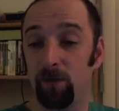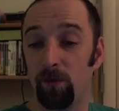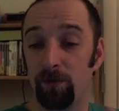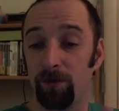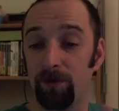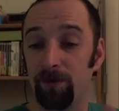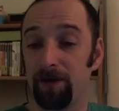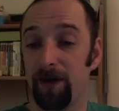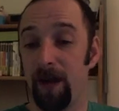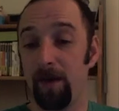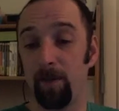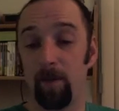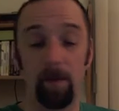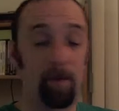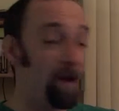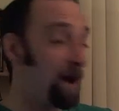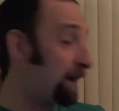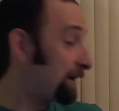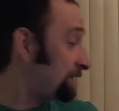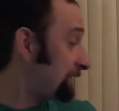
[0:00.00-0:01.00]
or your cable
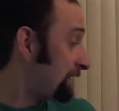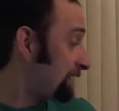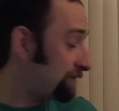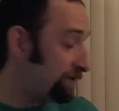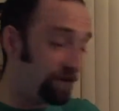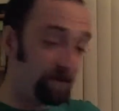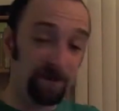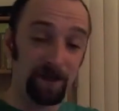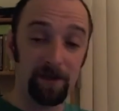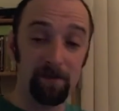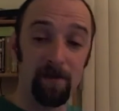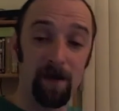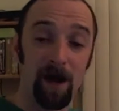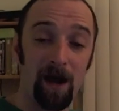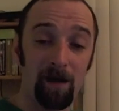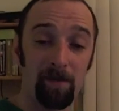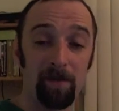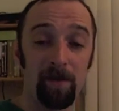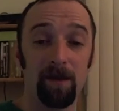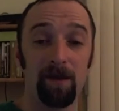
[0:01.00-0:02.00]
box, as you see
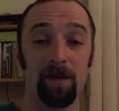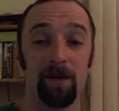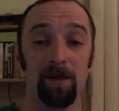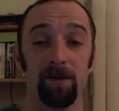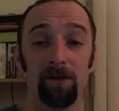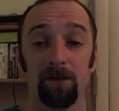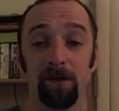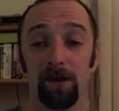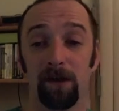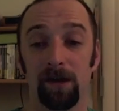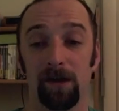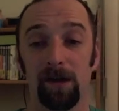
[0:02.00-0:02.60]
behind me here.